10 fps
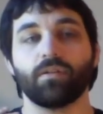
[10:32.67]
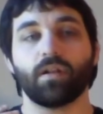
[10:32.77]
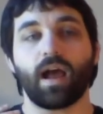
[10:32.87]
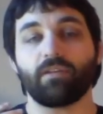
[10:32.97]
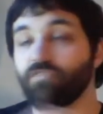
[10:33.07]

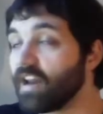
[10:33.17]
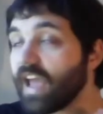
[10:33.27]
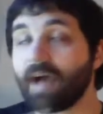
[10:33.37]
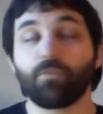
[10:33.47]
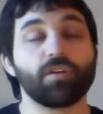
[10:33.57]
I really
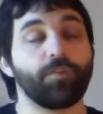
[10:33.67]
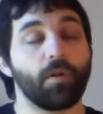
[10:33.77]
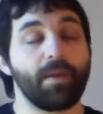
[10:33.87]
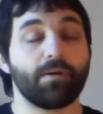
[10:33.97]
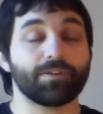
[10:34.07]
am looking forward to
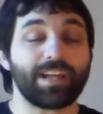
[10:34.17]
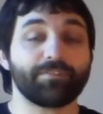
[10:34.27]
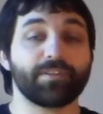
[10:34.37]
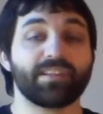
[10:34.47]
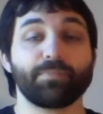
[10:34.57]
being able to draft
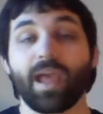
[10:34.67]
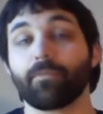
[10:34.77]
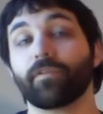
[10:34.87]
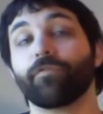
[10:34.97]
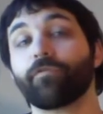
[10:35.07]
this in paper
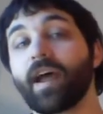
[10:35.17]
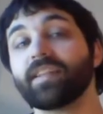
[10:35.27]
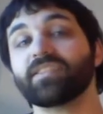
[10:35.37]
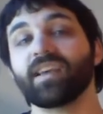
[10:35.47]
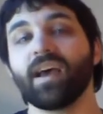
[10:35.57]
with
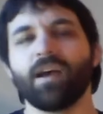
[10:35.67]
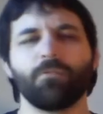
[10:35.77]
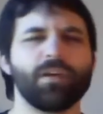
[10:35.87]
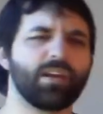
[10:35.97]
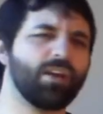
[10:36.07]
friends,
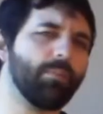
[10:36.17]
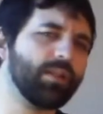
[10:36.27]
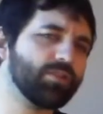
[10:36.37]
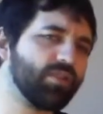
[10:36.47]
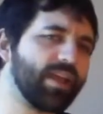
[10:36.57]
with a couple of
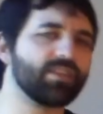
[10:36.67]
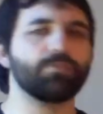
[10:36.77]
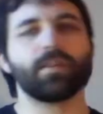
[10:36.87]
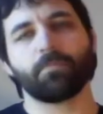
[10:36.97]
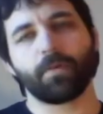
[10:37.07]
drinks,
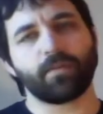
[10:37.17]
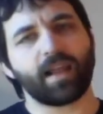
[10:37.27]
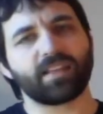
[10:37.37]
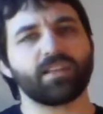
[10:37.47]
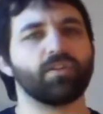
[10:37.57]
with a bit,
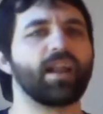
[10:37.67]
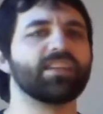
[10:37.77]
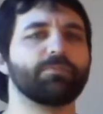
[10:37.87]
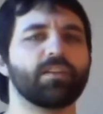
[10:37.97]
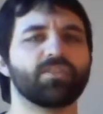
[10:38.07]
nice
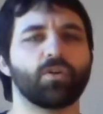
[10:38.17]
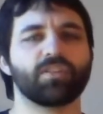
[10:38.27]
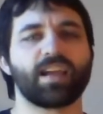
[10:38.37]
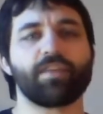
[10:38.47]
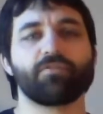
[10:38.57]
bit of social
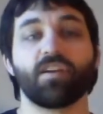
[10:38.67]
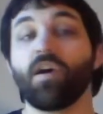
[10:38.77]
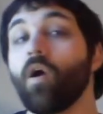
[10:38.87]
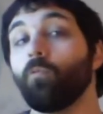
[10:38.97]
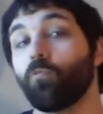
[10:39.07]
gathering
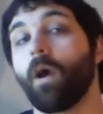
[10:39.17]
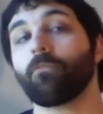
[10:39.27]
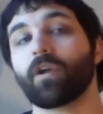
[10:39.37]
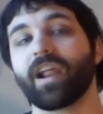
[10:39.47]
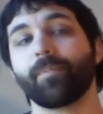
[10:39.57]
when
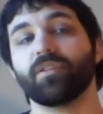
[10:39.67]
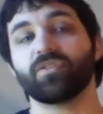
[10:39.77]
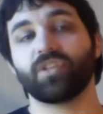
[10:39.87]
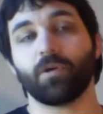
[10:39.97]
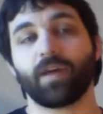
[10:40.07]
we're able to
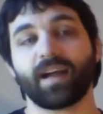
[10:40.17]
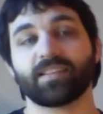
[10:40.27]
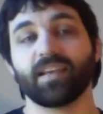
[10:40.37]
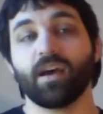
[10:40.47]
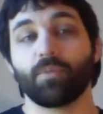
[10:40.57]
do that.
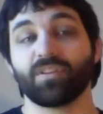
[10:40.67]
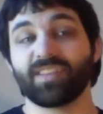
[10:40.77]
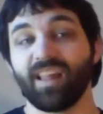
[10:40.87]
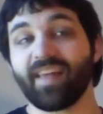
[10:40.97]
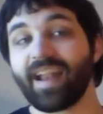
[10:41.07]
But
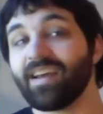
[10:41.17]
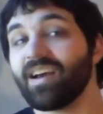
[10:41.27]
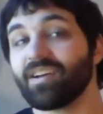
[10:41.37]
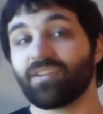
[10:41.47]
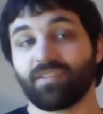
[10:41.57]
until then,
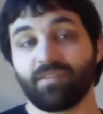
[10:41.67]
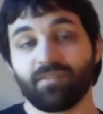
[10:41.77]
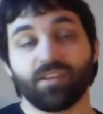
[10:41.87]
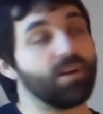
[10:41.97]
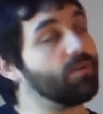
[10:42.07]

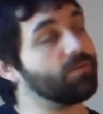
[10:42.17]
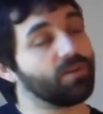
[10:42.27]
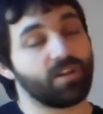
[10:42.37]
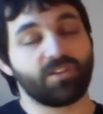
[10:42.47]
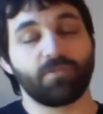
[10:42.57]
got
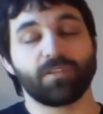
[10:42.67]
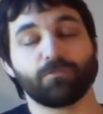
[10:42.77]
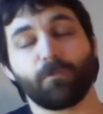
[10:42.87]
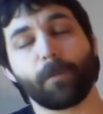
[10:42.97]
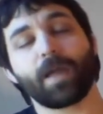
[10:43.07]
to do with the
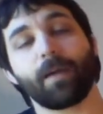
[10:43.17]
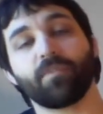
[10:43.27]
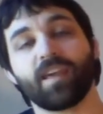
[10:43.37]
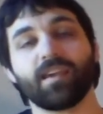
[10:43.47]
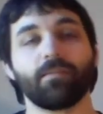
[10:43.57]
webcam
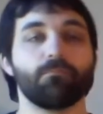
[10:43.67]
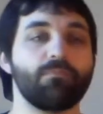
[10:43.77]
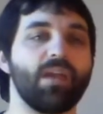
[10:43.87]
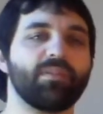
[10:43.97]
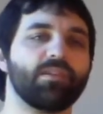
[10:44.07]
thing,
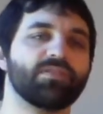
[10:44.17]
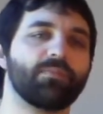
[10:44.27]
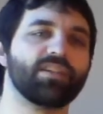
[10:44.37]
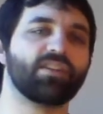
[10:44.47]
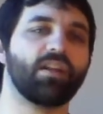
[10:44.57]
maybe do some
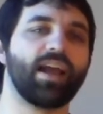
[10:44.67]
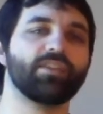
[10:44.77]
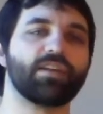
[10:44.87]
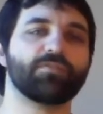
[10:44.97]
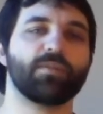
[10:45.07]
Magic Online
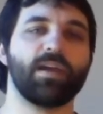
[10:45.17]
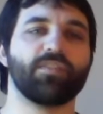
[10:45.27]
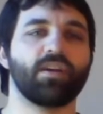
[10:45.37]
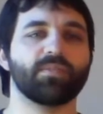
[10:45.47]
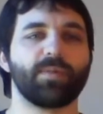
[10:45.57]
drafts if it
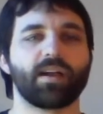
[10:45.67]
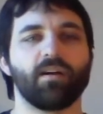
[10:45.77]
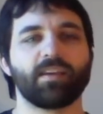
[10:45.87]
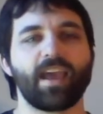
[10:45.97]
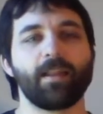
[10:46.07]
comes back on
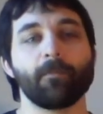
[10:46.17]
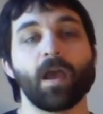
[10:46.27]
again.